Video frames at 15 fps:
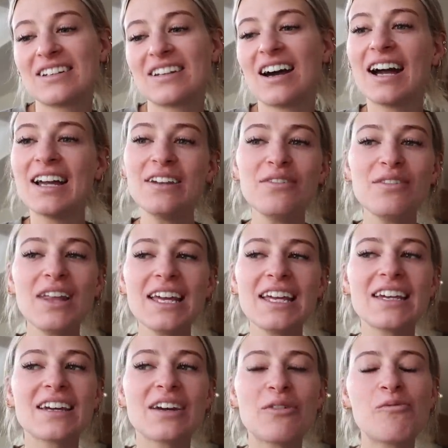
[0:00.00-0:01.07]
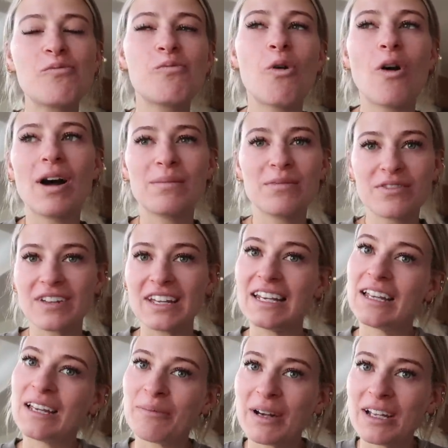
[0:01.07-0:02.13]
kind of like what I'm
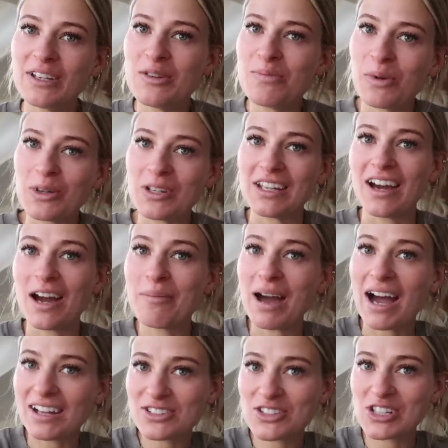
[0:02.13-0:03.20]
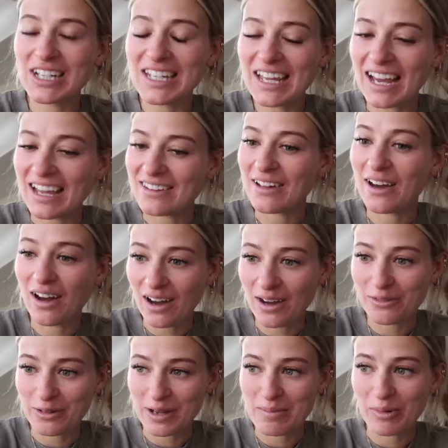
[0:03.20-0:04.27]
feeling in my new body. I'm actually at the
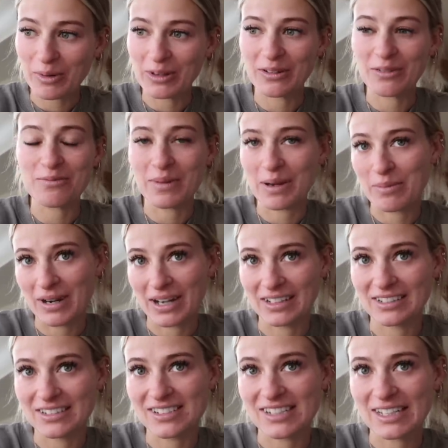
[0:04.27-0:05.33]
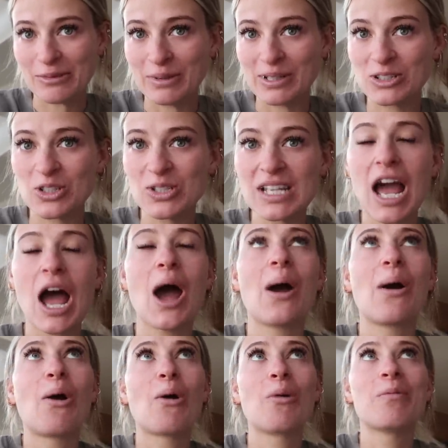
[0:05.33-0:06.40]
halfway point of my pregnancy, which is
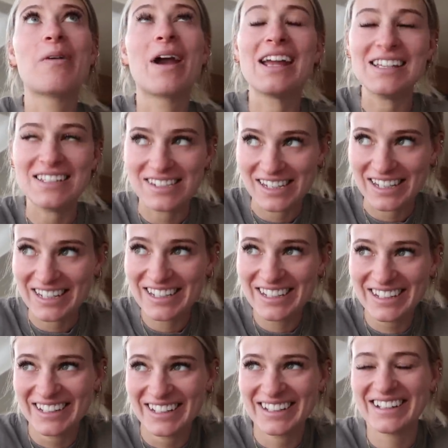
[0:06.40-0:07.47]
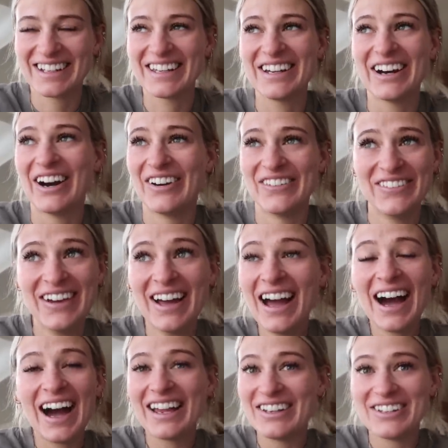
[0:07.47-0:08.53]
crazy. I
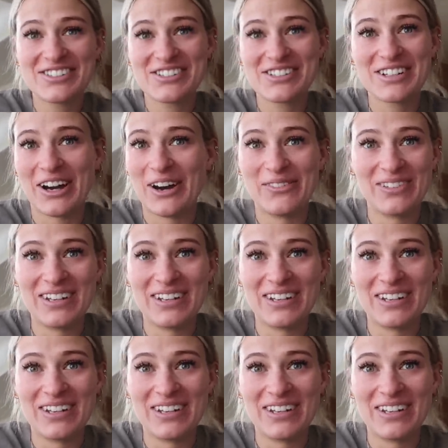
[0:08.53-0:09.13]
literally can't